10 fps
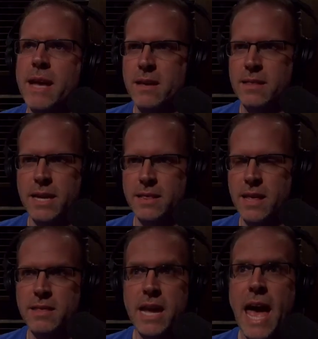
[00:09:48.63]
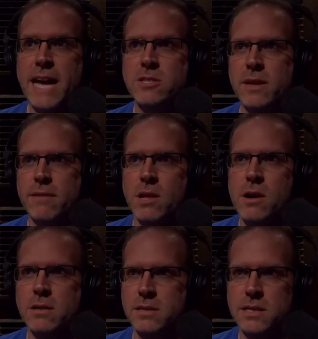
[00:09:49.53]
Valley, like, they actually have
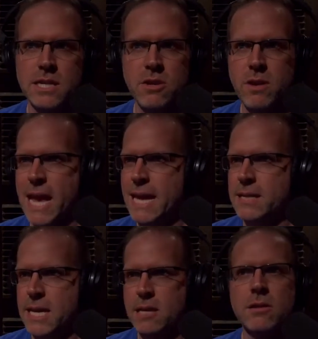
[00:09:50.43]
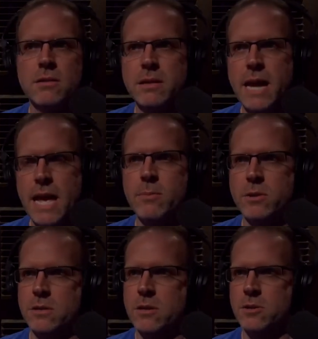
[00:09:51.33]
laws that say you can't kill
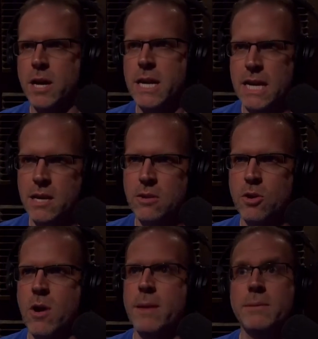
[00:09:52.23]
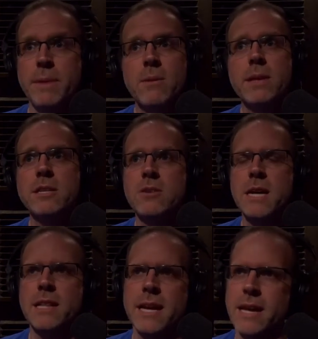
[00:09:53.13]
animals that are trying to eat your grapes. And by the way, these are
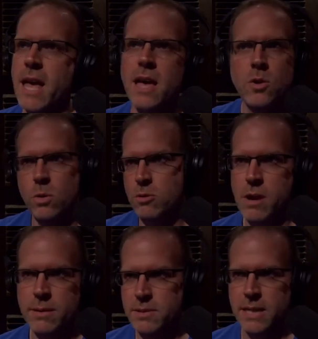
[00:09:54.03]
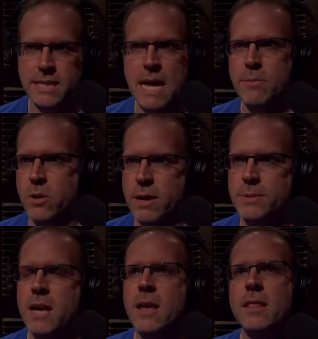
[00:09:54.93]
not like Concord grapes, like table
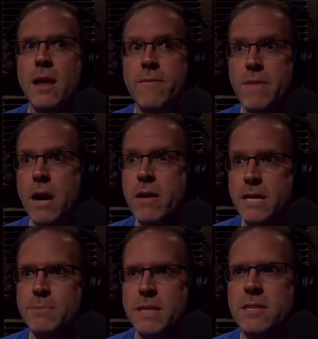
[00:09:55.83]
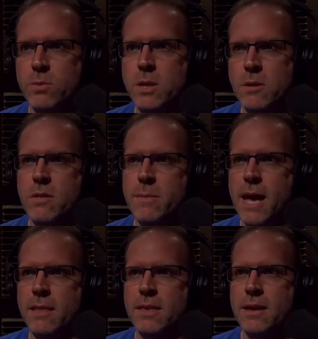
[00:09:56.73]
grapes. They're very expensive when you do the
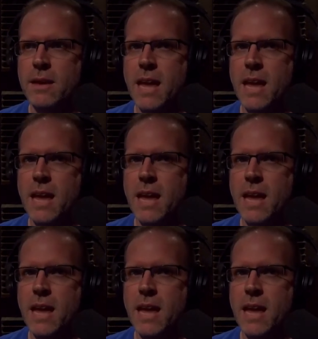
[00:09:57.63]
math.